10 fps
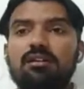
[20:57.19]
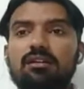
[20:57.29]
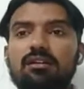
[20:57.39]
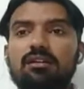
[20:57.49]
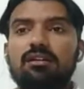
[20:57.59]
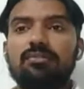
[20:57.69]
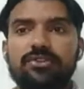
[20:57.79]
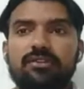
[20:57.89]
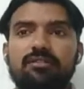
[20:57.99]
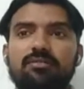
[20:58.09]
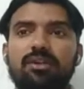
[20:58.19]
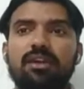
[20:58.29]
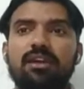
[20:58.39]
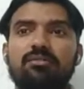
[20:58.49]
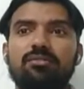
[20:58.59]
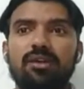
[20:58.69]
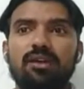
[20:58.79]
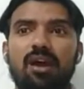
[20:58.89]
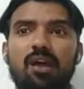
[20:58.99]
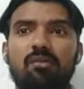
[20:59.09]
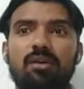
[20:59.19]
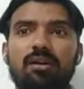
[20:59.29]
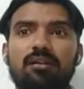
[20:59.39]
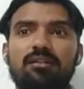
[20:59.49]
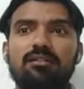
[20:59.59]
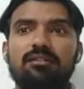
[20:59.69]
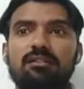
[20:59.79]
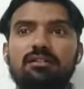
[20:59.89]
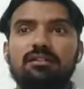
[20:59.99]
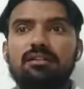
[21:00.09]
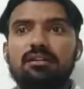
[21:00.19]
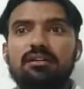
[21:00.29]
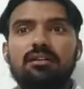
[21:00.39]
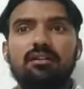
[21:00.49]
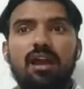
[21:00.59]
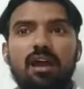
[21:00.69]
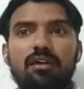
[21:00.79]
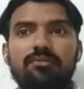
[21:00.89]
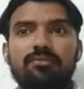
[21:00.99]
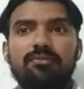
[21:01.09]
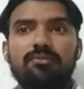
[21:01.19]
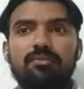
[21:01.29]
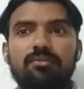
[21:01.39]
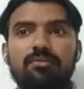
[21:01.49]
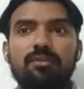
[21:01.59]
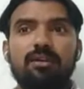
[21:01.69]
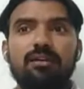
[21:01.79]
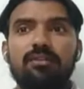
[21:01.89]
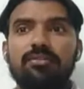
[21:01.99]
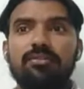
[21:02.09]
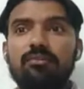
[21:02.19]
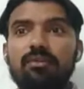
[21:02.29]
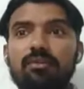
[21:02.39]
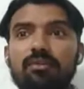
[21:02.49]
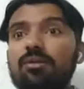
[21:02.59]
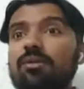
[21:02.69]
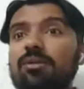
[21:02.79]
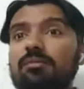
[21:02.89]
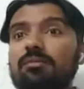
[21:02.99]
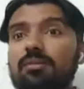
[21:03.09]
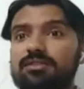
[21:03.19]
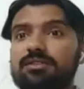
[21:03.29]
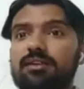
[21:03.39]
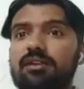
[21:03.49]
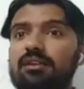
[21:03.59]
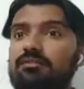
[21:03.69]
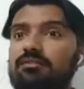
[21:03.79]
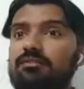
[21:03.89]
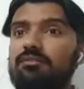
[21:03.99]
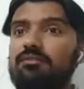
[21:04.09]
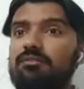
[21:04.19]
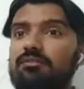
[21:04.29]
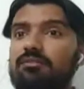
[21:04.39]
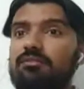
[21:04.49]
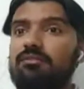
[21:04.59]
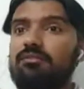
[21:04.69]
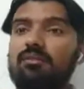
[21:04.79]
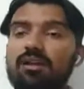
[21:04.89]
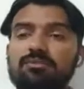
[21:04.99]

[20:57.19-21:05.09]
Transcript: future, we can ruin our life. We will There will be no remorse if once we